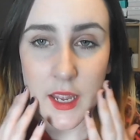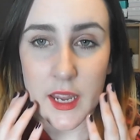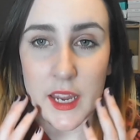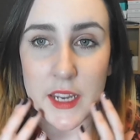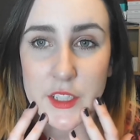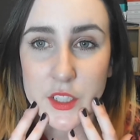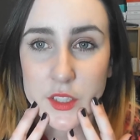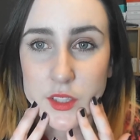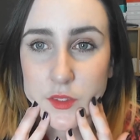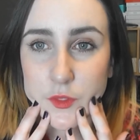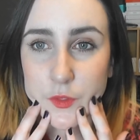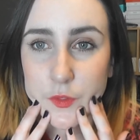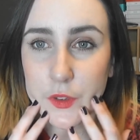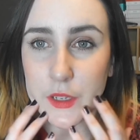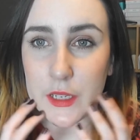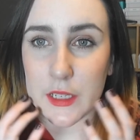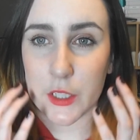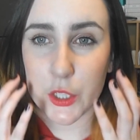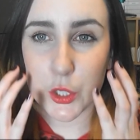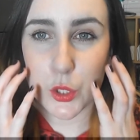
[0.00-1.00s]
It doesn't
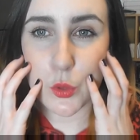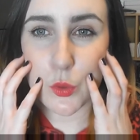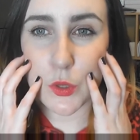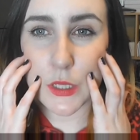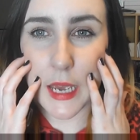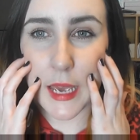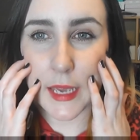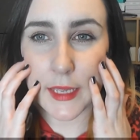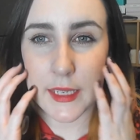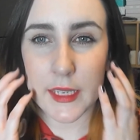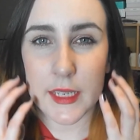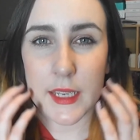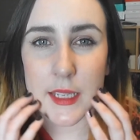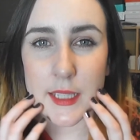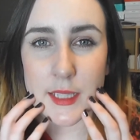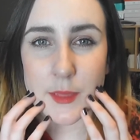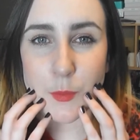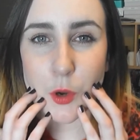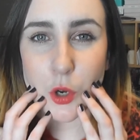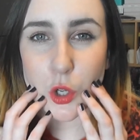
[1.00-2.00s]
feel too tacky.
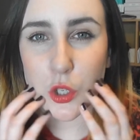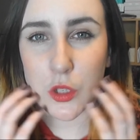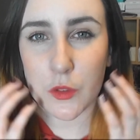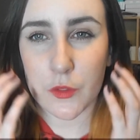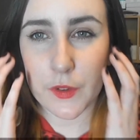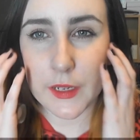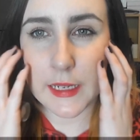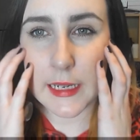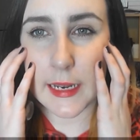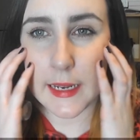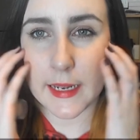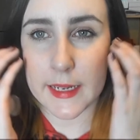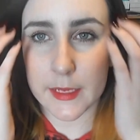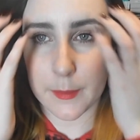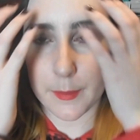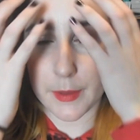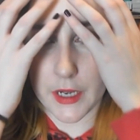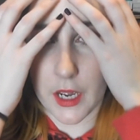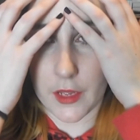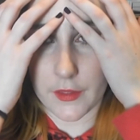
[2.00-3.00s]
You can feel it a little
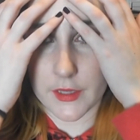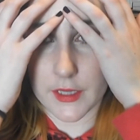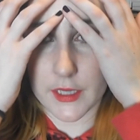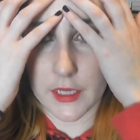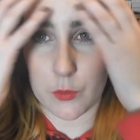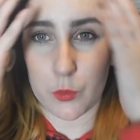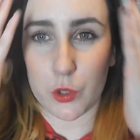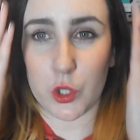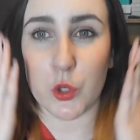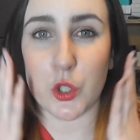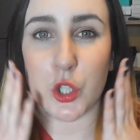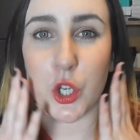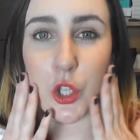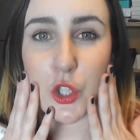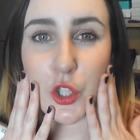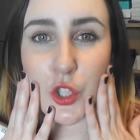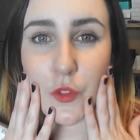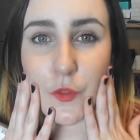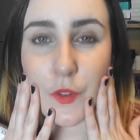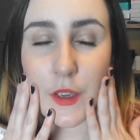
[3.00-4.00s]
bit on the skin when you
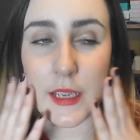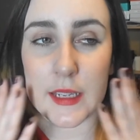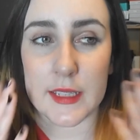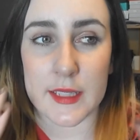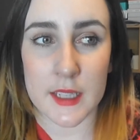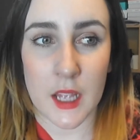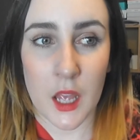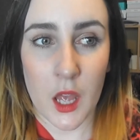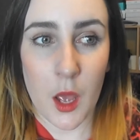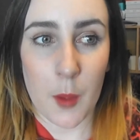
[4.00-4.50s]
touch your face,